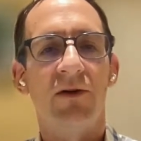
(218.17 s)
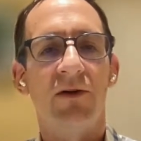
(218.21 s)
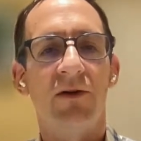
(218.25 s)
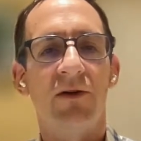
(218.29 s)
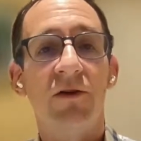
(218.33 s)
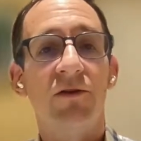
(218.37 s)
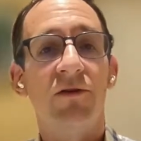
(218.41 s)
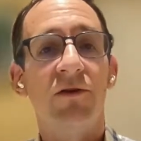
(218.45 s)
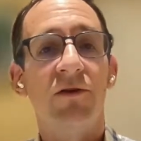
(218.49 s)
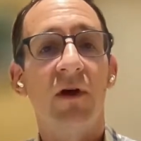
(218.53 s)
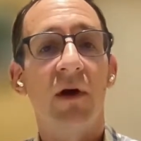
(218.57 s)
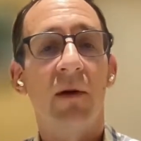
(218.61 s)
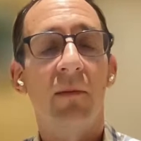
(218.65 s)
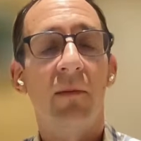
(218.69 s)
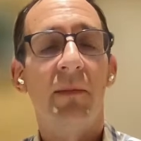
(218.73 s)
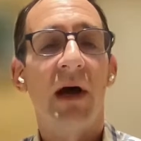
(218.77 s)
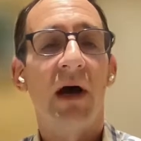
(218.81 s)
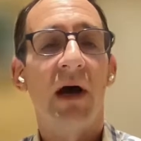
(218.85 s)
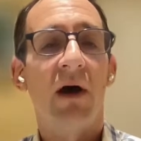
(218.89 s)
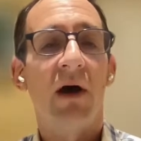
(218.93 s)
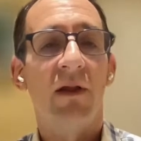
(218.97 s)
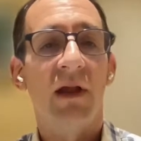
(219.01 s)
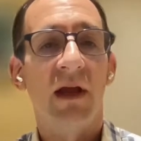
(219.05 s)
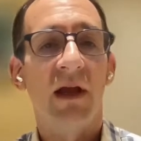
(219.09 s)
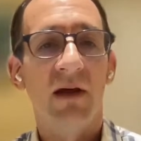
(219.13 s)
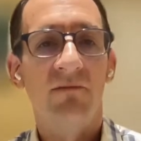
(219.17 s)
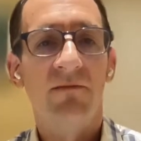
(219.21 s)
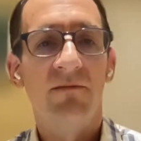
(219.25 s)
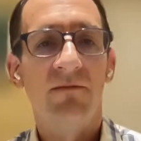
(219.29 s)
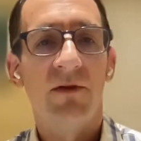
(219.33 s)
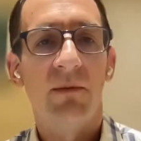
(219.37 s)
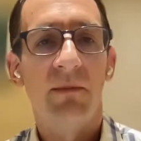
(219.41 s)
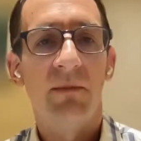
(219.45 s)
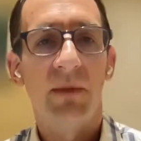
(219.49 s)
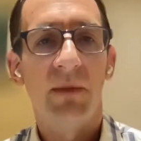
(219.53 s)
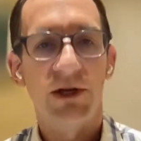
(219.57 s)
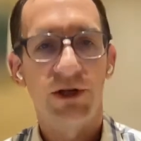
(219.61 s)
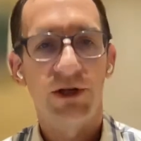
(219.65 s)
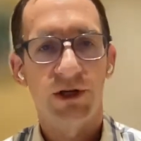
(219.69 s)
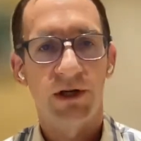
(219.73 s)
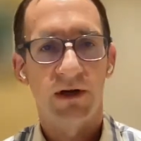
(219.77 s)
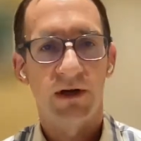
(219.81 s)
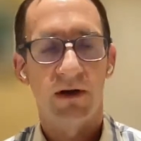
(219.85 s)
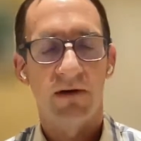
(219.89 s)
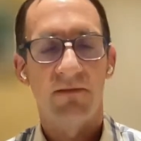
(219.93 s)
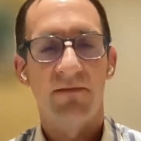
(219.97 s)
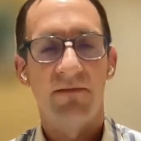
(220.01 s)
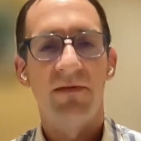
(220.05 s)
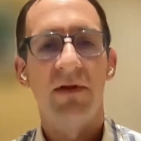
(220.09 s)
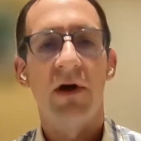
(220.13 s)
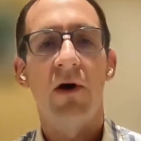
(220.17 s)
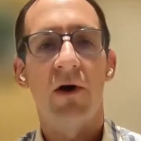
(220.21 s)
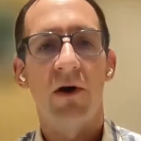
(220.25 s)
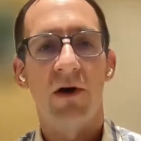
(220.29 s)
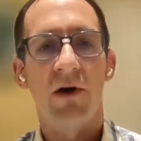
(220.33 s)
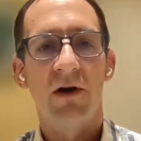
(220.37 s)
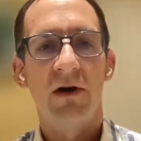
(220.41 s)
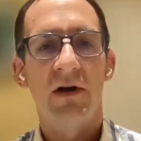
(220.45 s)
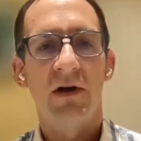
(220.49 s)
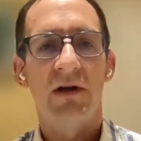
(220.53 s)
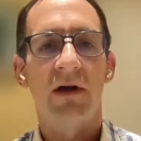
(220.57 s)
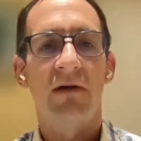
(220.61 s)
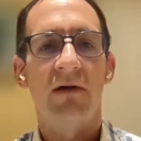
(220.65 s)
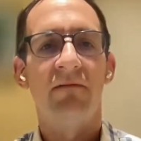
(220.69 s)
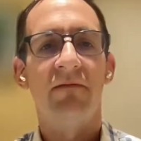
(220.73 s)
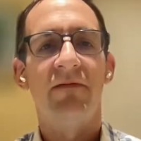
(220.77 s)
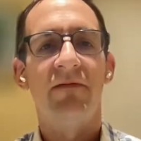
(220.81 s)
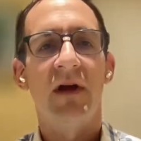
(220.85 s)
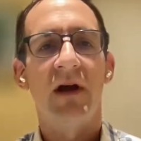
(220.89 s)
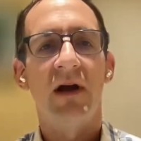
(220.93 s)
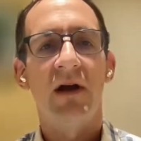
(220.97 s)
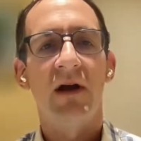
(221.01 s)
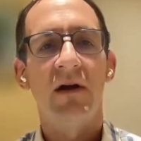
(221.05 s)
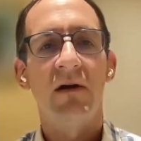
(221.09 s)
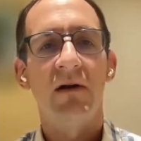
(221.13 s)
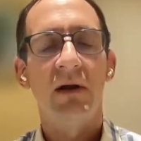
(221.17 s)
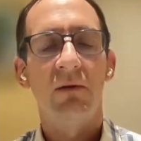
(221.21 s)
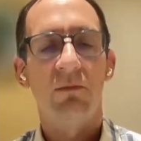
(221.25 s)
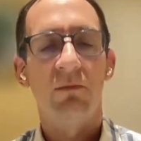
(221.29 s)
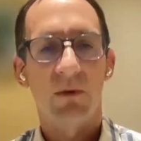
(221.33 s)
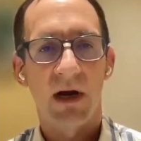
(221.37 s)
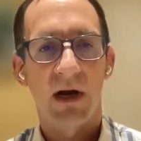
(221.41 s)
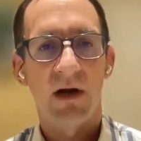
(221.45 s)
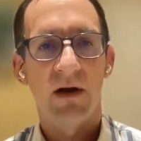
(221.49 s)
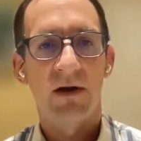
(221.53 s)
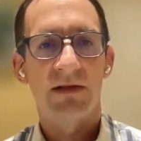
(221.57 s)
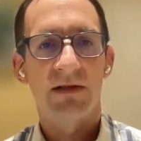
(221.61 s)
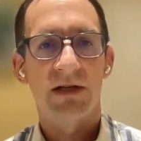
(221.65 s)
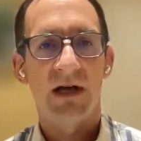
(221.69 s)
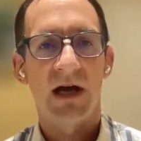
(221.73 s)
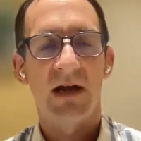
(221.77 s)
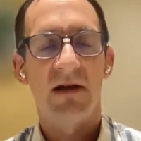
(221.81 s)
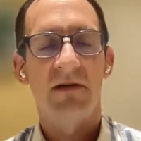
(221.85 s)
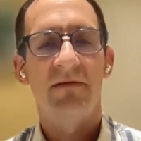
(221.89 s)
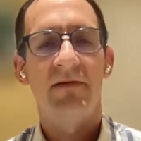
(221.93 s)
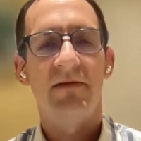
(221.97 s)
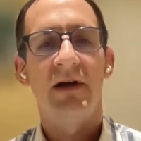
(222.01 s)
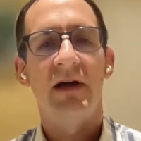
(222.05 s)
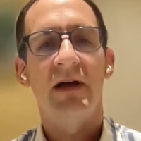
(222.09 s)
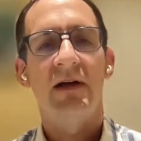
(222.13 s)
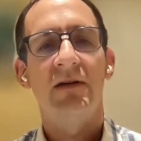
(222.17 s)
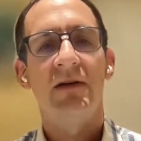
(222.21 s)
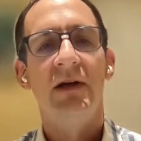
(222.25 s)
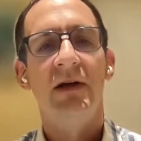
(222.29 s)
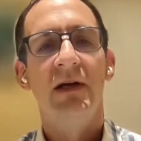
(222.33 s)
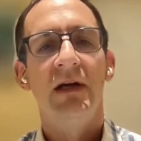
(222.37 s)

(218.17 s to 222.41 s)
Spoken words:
about concerns about inflammation of the heart, a very rare side effect.